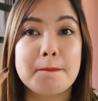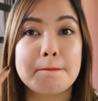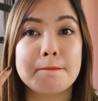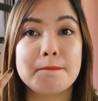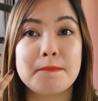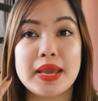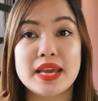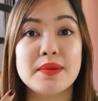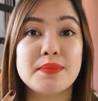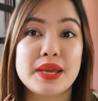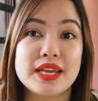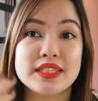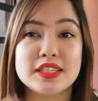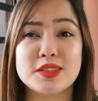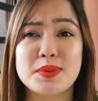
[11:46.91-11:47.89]
makeup
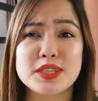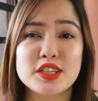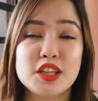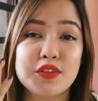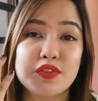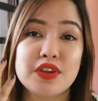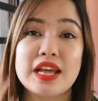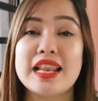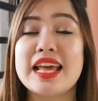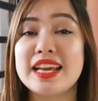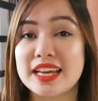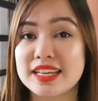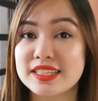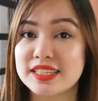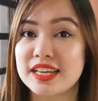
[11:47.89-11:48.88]
base, especially if, like
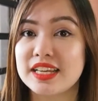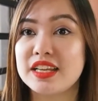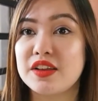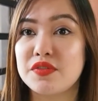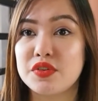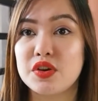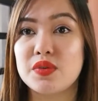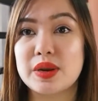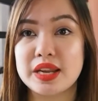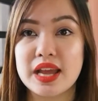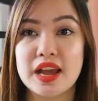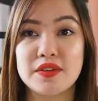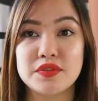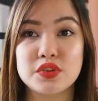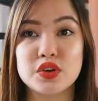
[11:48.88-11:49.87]
I said, if you already
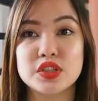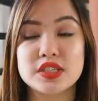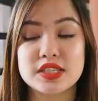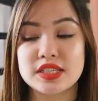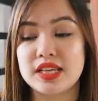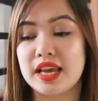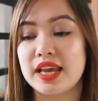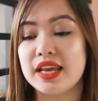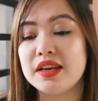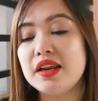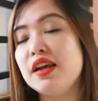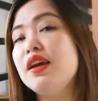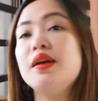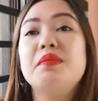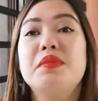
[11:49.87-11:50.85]
have good skin,
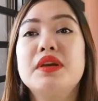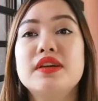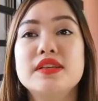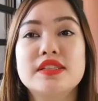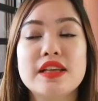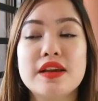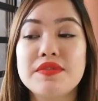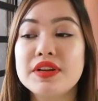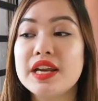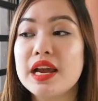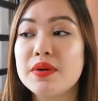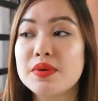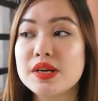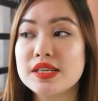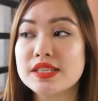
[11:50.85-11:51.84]
because 7
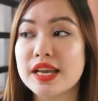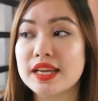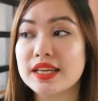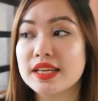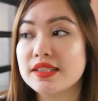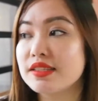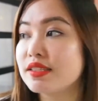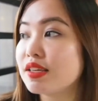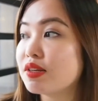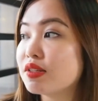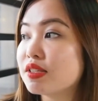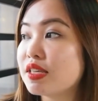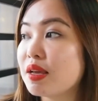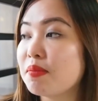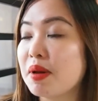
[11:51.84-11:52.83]
hours I can still
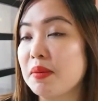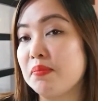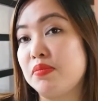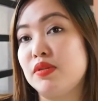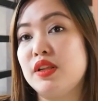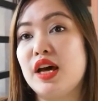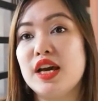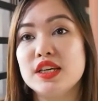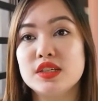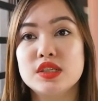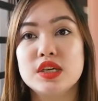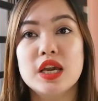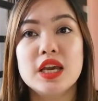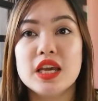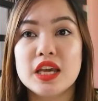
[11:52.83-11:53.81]
see my blush,
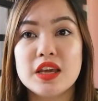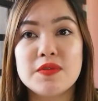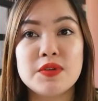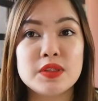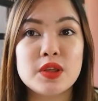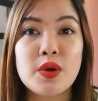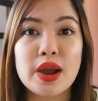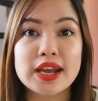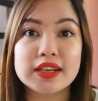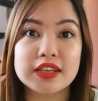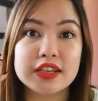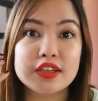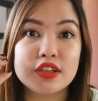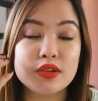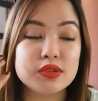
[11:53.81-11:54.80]
even though I
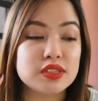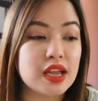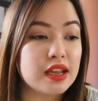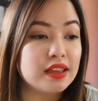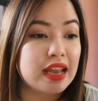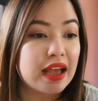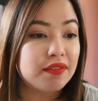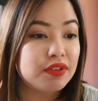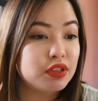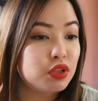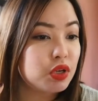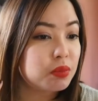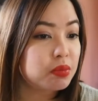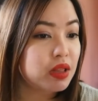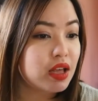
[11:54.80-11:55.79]
did use a
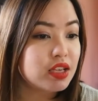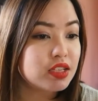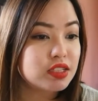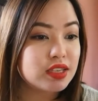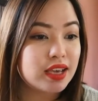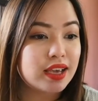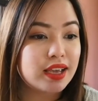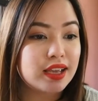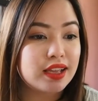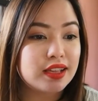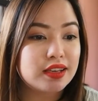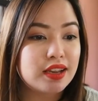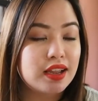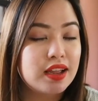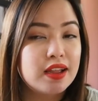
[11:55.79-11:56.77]
lavender blush, and
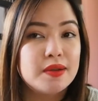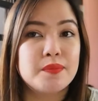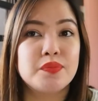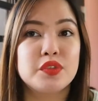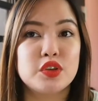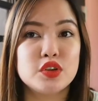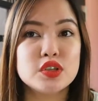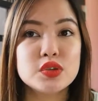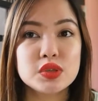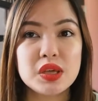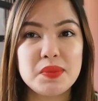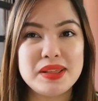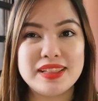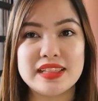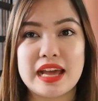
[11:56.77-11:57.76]
usually
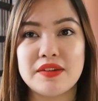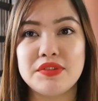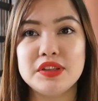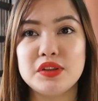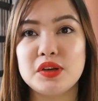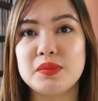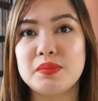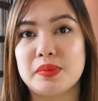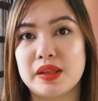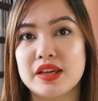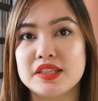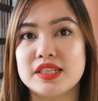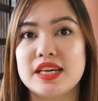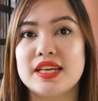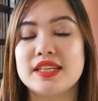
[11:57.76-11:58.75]
with lavender
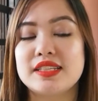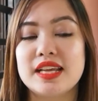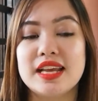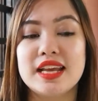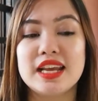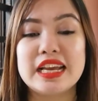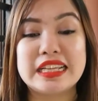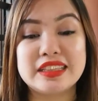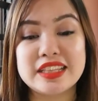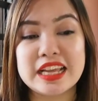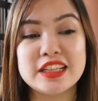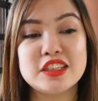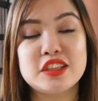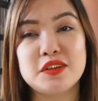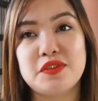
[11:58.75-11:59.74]
blushes it
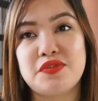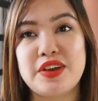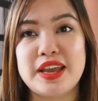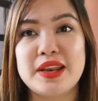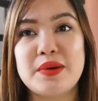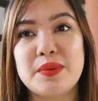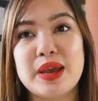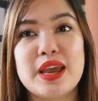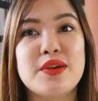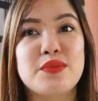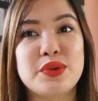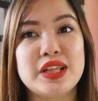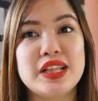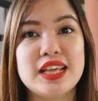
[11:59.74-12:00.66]
tends to fade away really